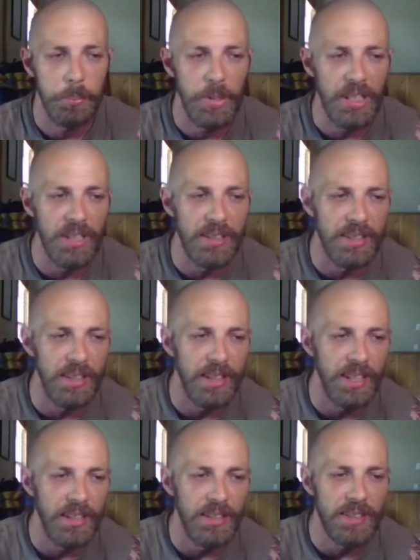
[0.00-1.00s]
Because the
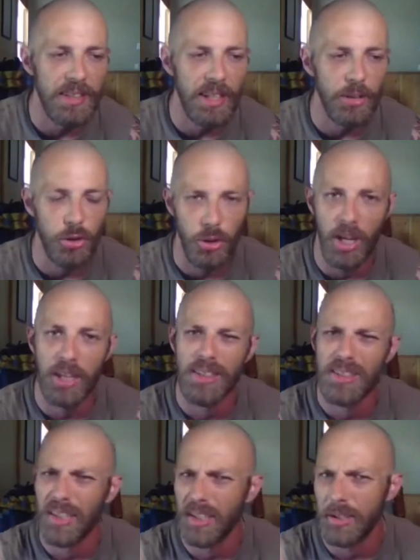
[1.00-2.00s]
things they are trying
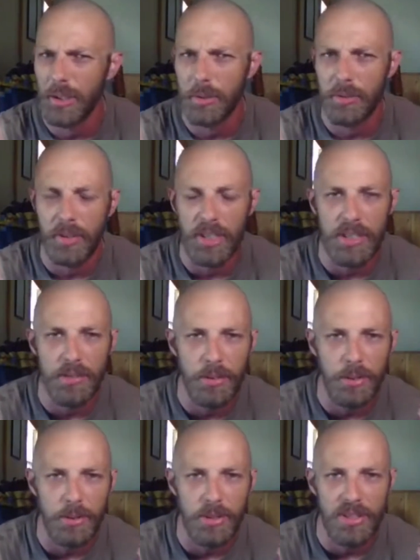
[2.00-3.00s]
to tell you are very
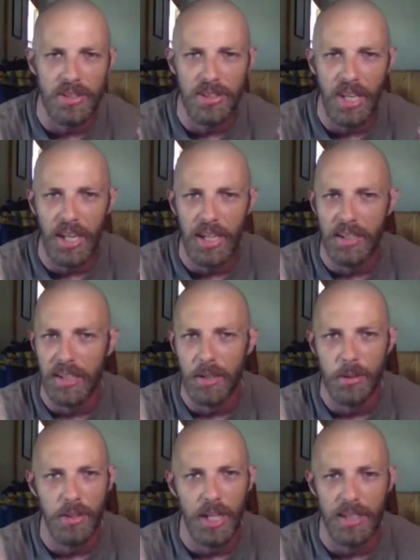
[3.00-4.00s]
difficult to say, and they
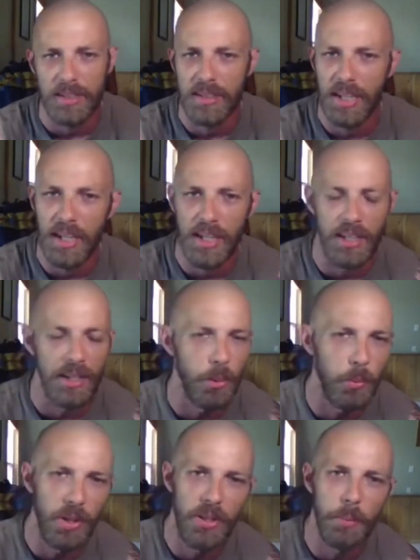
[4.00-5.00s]
don't know how to say it, and they're
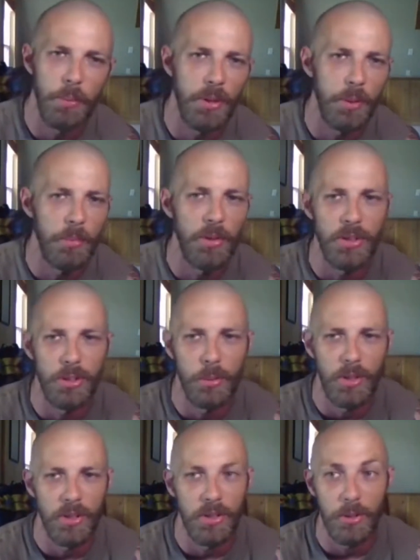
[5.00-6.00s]
welled up with emotion
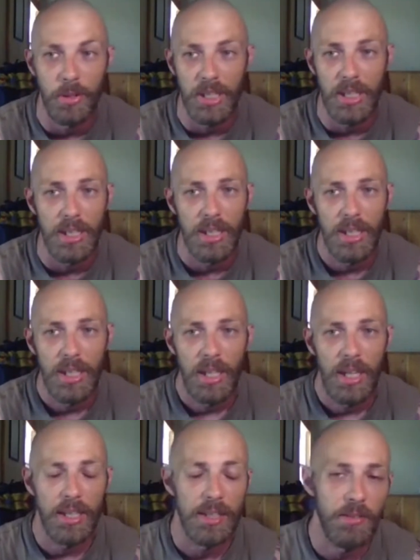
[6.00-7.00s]
while they're doing it.
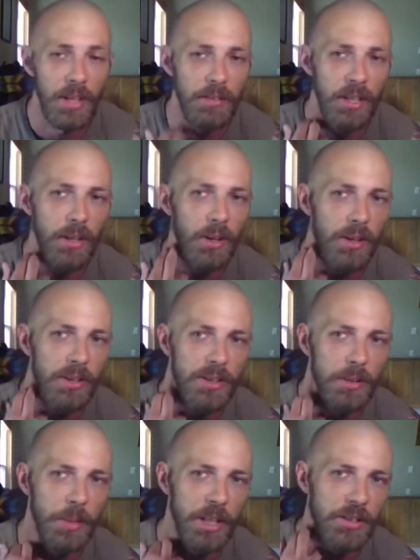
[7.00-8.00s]
And it's very, very hard.
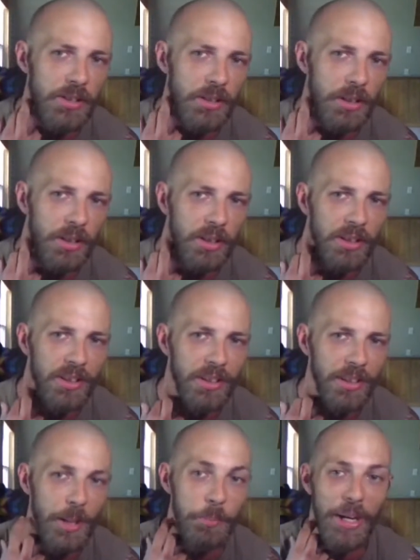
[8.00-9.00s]
So make sure
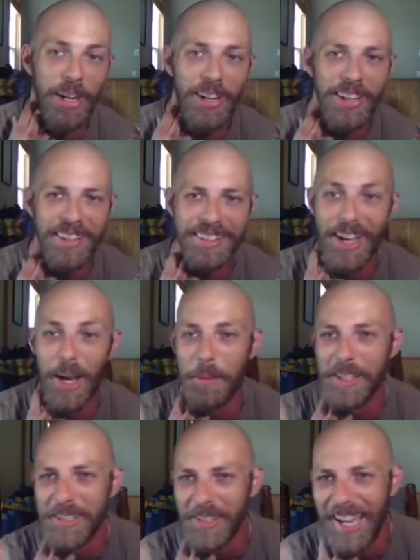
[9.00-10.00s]
a bear hug. No,
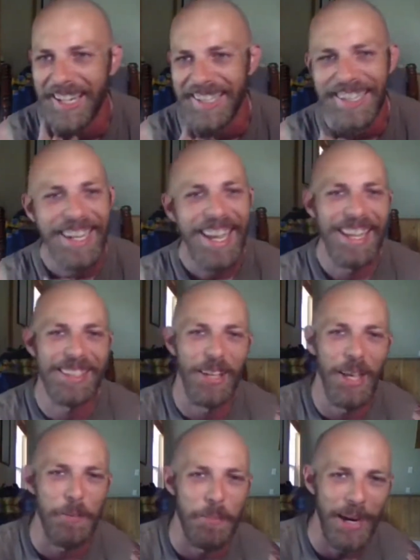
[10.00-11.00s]
Mr. I
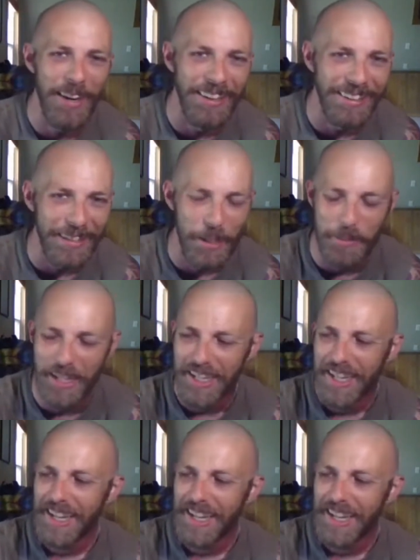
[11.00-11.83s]
saw that bear hug comment.